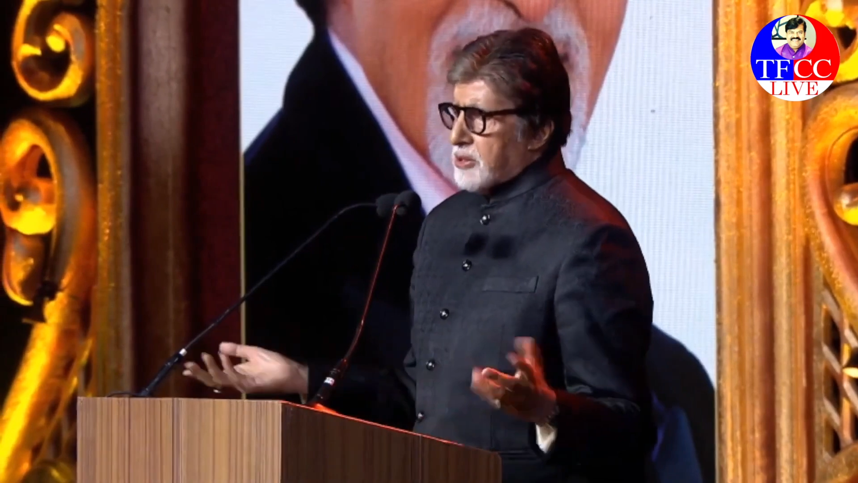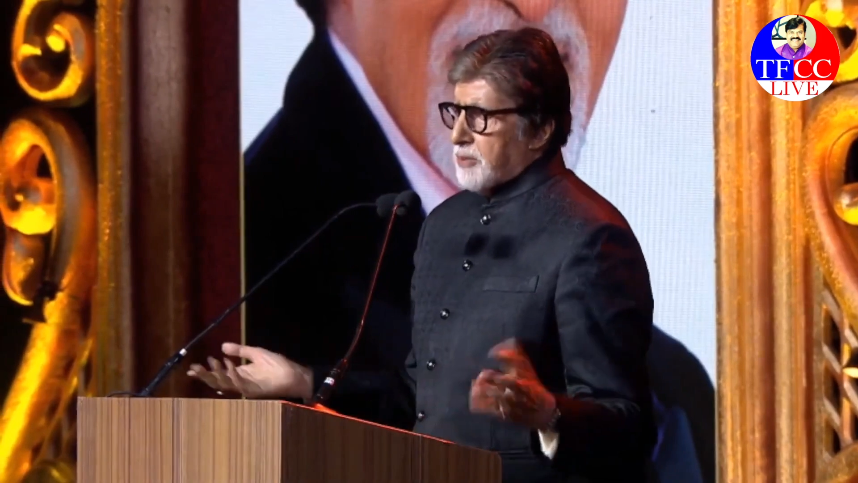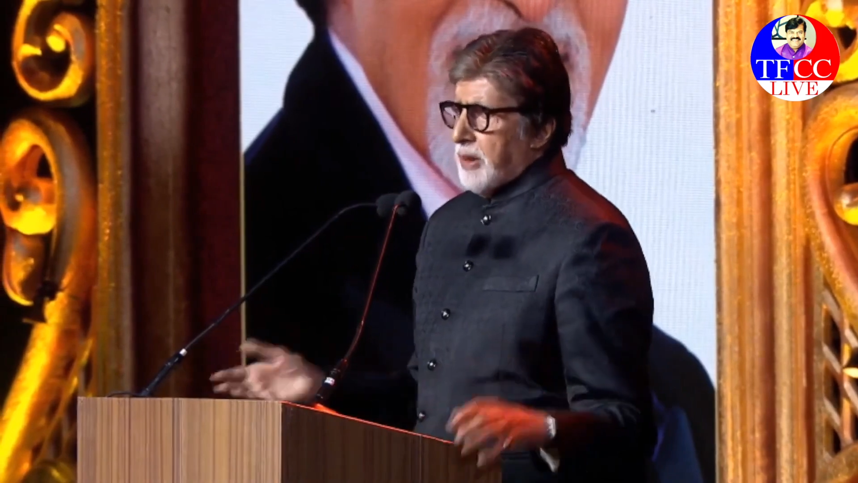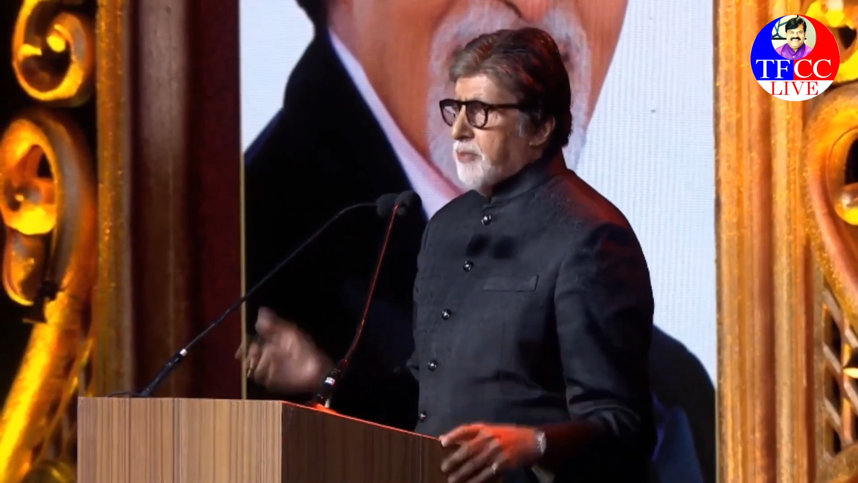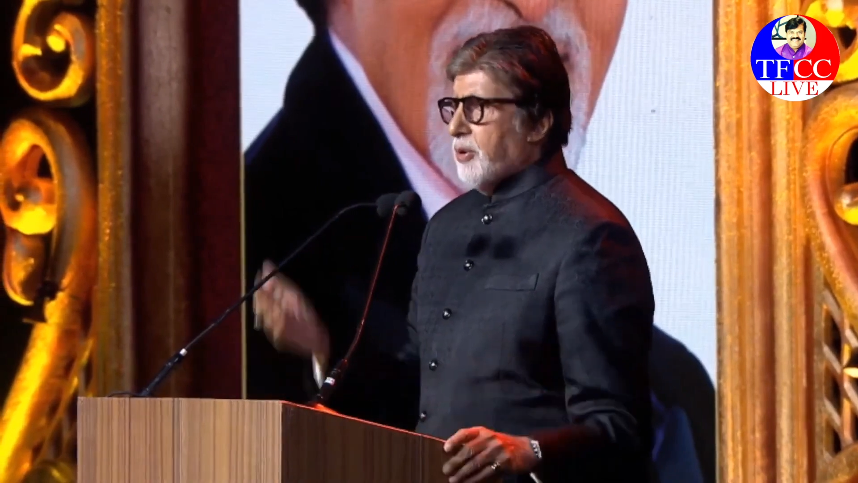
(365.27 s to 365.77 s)
as
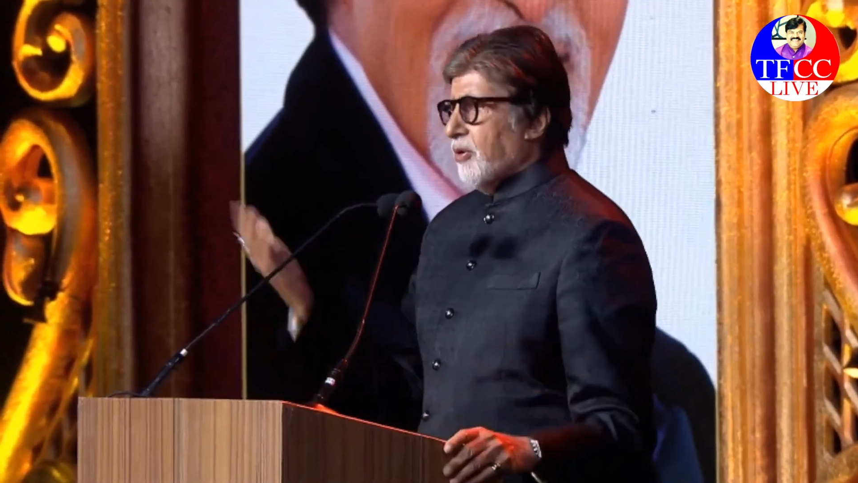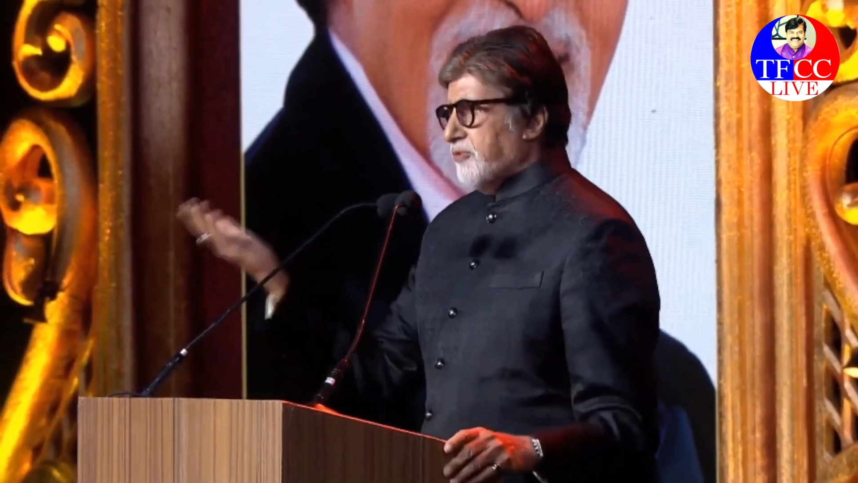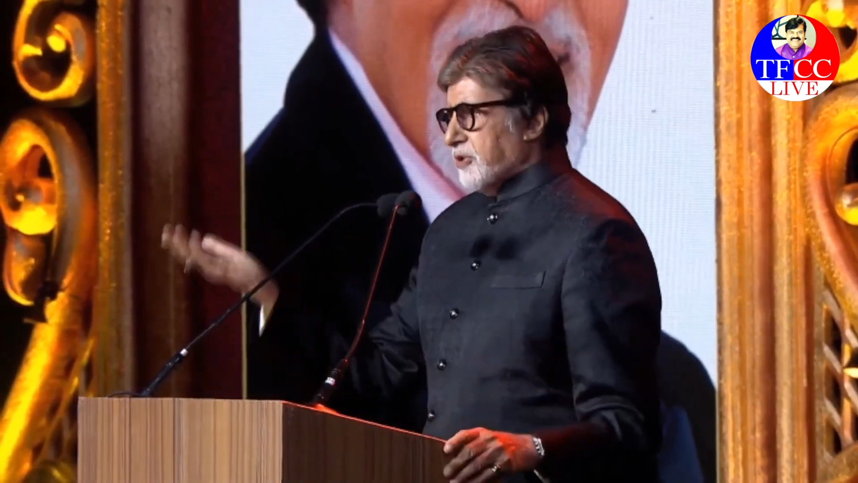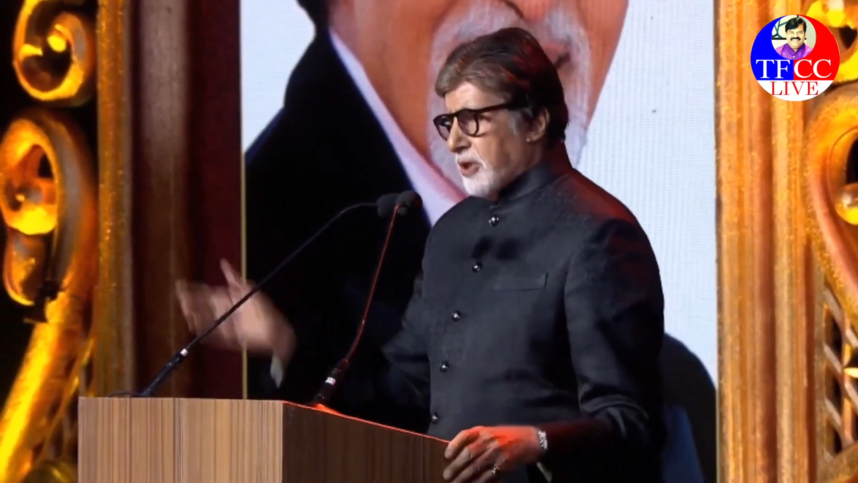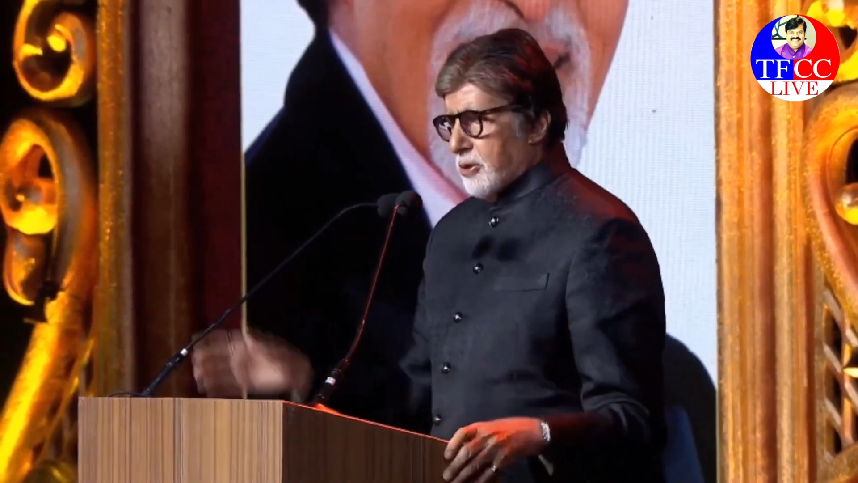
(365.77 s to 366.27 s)
a member
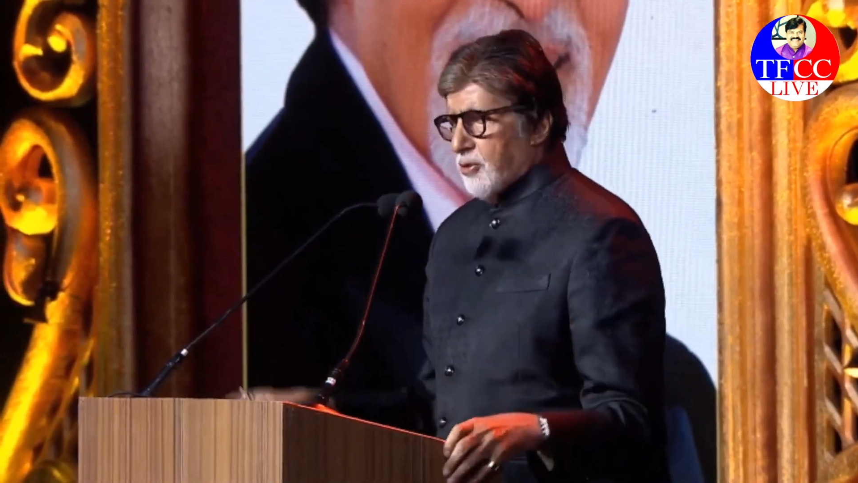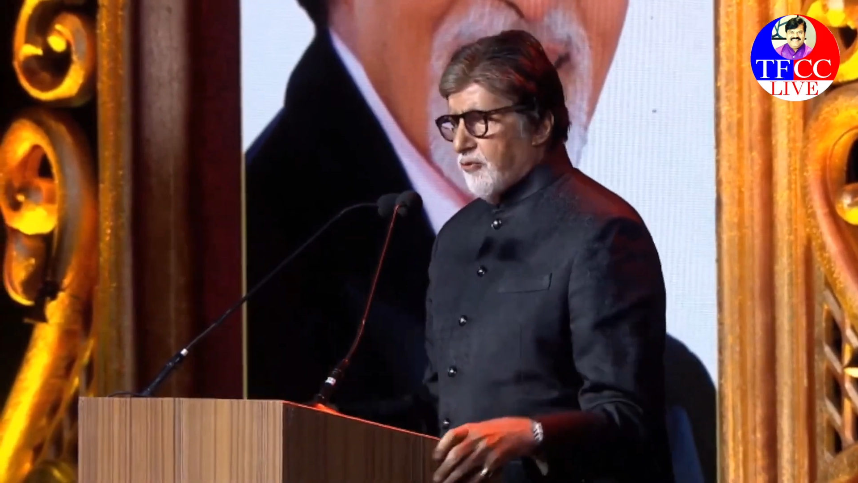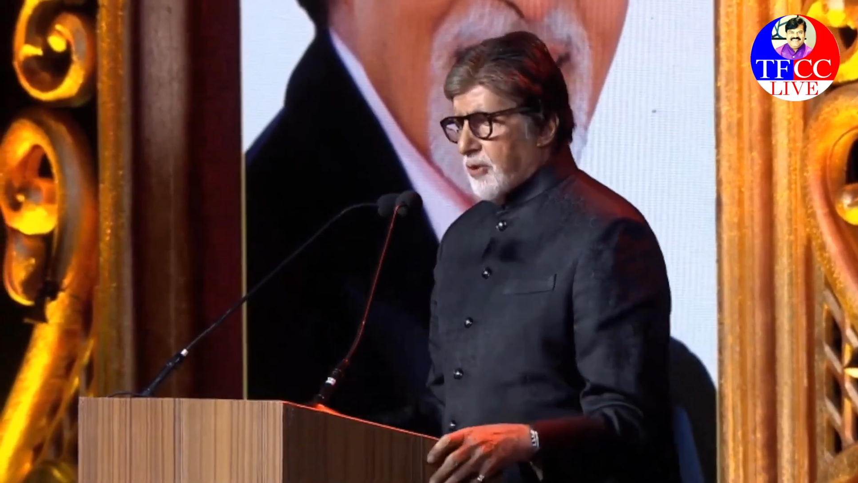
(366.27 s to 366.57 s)
of the Telugu